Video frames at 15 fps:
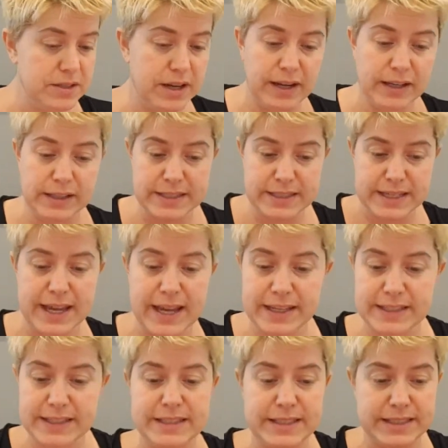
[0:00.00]
child
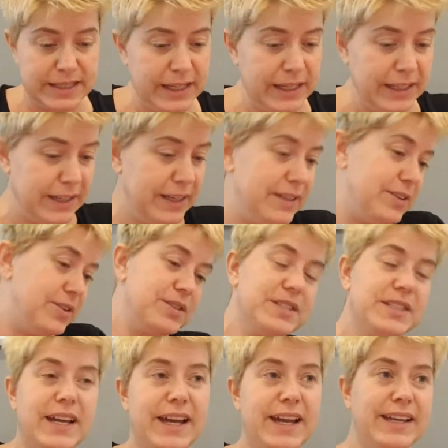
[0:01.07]
size, teenager
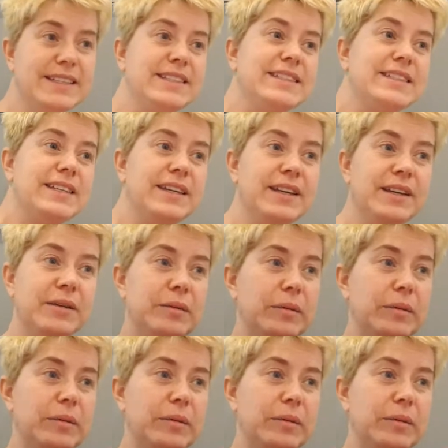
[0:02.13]
size,